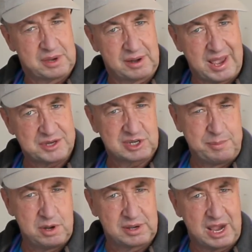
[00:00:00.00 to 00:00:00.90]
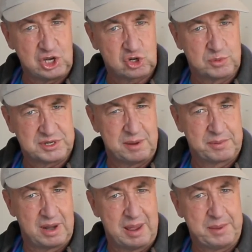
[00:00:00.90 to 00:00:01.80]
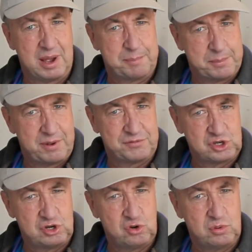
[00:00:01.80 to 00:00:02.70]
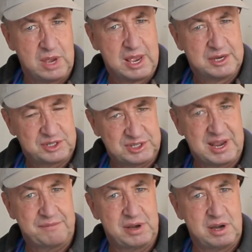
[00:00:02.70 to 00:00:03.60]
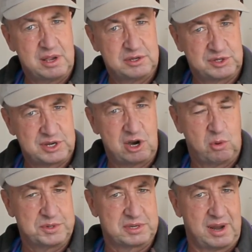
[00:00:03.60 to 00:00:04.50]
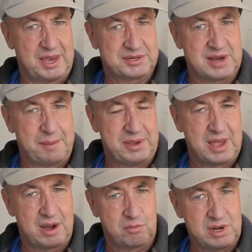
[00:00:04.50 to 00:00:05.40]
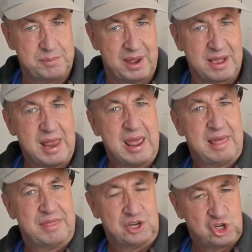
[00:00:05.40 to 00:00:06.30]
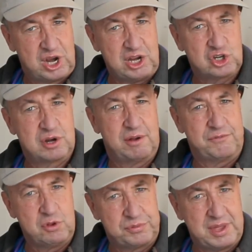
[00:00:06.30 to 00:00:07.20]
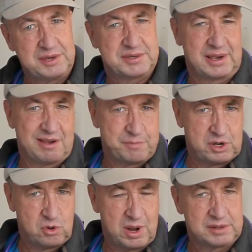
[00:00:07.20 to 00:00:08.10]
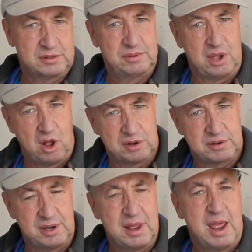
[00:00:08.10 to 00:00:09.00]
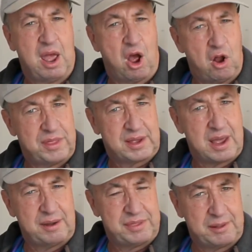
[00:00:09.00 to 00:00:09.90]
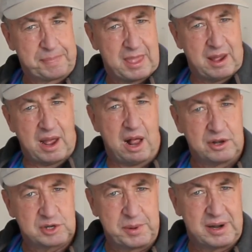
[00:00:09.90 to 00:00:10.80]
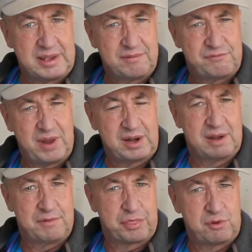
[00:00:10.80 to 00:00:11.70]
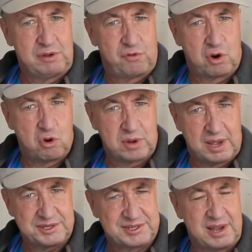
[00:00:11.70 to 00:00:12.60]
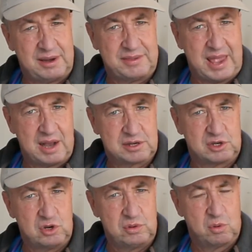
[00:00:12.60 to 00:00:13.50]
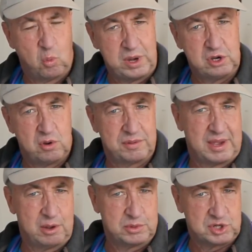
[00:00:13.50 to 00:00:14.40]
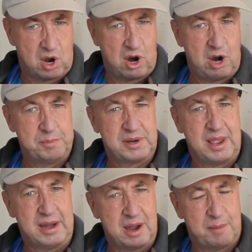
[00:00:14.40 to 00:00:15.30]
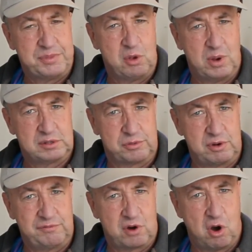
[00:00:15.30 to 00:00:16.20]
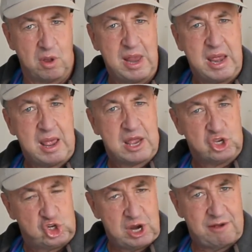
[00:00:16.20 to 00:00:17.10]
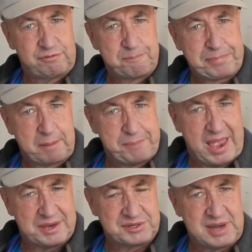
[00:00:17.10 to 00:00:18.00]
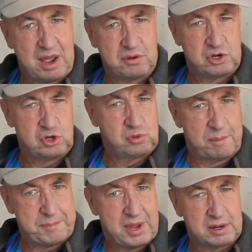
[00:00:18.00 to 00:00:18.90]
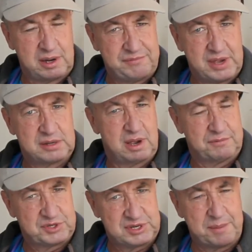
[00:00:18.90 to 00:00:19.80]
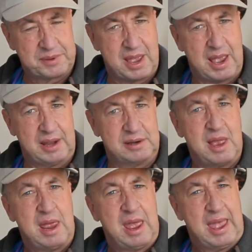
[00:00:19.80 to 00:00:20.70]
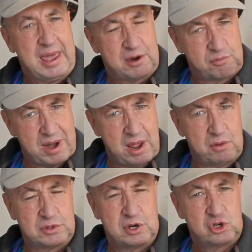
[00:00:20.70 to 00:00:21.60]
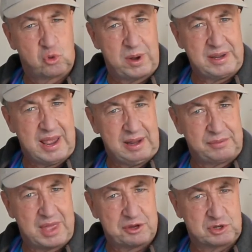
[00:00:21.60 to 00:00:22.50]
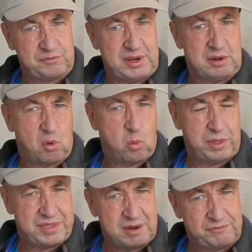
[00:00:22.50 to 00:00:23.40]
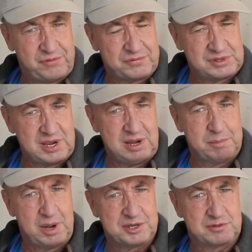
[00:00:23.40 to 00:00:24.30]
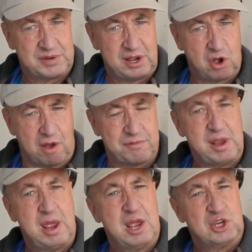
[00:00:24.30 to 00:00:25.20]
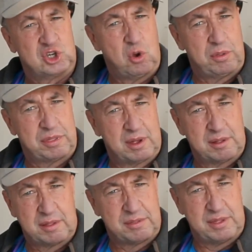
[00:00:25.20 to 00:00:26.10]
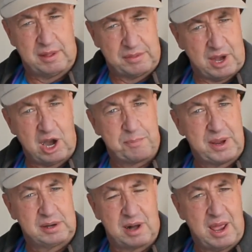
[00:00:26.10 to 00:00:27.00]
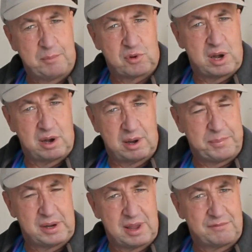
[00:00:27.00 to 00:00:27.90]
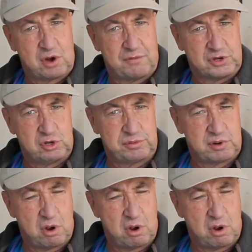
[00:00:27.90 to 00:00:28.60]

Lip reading: The last communication was him climbing up above 270 was the last time he got a readback. They changed a few things. They gave him a new altitude. They altered it, all that kind of thing. Ultimately, flight level 340 got set in the altitude window. It was armed, and up they went to 340. Jeff passed out due to a medical event of some kind at around 28,000 feet within 15 minutes of takeoff. So the airplane climbed right on up and leveled off at 230.